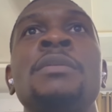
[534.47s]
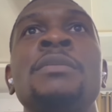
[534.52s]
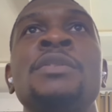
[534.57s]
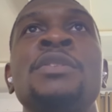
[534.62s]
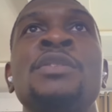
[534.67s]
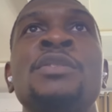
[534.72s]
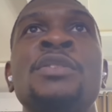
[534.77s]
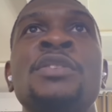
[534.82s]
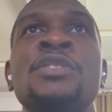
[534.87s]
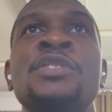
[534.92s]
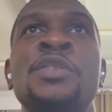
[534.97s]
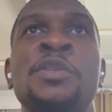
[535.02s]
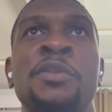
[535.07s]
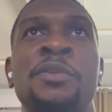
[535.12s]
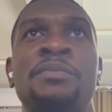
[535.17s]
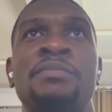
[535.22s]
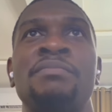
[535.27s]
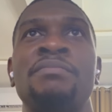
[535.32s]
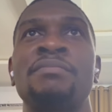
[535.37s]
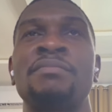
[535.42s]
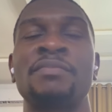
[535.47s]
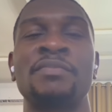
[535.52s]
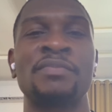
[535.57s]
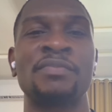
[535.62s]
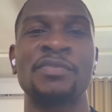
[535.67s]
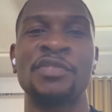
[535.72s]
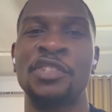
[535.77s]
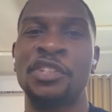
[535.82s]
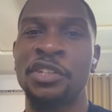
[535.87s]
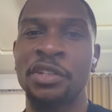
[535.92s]
just
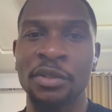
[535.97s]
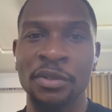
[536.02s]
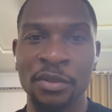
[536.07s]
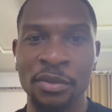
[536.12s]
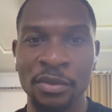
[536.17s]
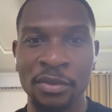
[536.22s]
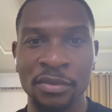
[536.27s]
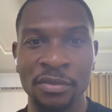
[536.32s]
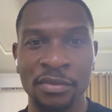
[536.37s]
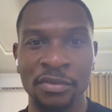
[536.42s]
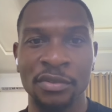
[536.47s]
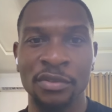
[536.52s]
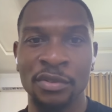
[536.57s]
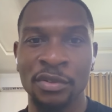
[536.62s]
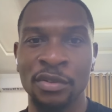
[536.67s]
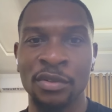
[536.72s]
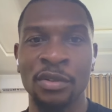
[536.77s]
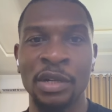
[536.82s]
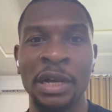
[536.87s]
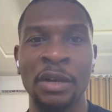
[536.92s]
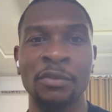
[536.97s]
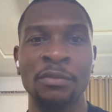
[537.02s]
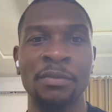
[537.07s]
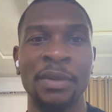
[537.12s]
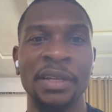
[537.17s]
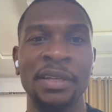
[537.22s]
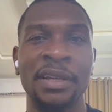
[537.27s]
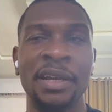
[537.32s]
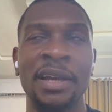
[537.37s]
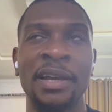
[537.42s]
chill, go out with
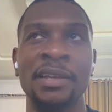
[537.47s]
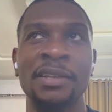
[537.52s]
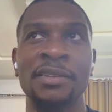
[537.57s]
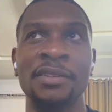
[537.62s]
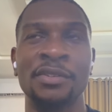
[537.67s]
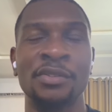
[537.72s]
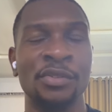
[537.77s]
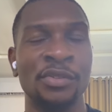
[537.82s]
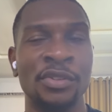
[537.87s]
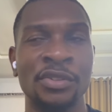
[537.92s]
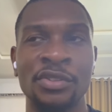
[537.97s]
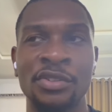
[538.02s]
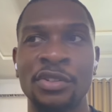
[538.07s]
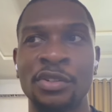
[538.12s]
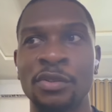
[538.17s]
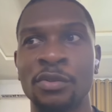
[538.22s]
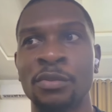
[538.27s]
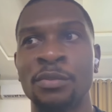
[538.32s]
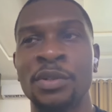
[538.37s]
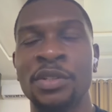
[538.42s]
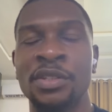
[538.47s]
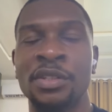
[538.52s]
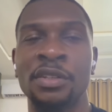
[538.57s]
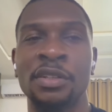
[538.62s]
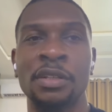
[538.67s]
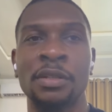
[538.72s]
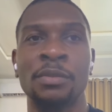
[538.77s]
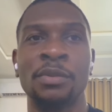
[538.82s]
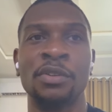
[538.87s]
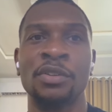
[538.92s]
my guys, just chill
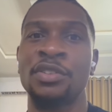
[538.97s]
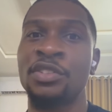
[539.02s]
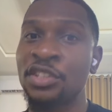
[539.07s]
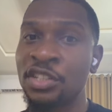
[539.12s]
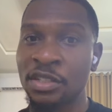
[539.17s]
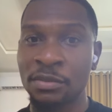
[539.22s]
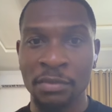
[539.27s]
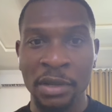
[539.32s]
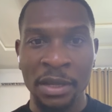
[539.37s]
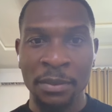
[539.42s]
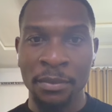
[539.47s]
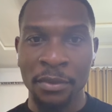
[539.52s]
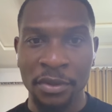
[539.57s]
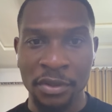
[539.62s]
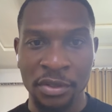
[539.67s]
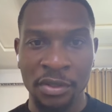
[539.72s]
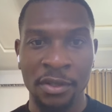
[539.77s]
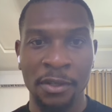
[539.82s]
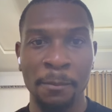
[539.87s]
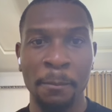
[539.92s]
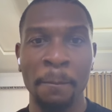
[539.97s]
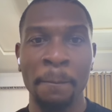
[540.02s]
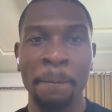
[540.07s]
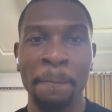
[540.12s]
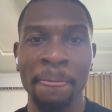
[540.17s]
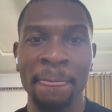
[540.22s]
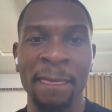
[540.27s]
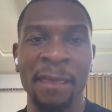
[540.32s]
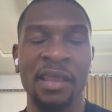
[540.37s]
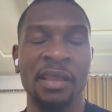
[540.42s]
basically, because it's my money,
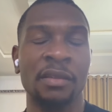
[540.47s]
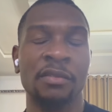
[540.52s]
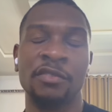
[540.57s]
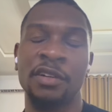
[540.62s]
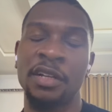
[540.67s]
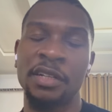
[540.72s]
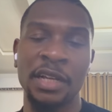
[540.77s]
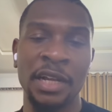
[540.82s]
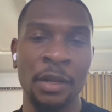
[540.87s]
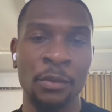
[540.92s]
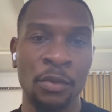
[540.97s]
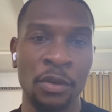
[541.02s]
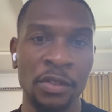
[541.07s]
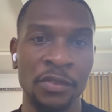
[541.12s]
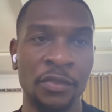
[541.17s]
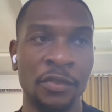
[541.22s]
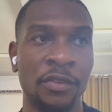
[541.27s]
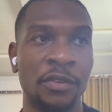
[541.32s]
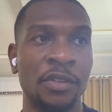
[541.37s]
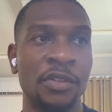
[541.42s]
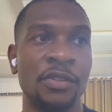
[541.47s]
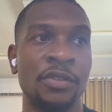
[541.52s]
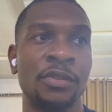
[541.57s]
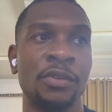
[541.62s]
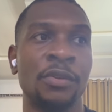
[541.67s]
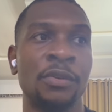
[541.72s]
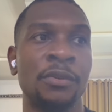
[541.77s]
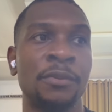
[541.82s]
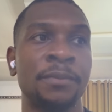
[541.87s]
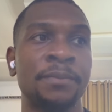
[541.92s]
right? I worked for it.
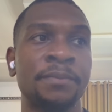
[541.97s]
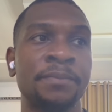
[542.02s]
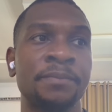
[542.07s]
So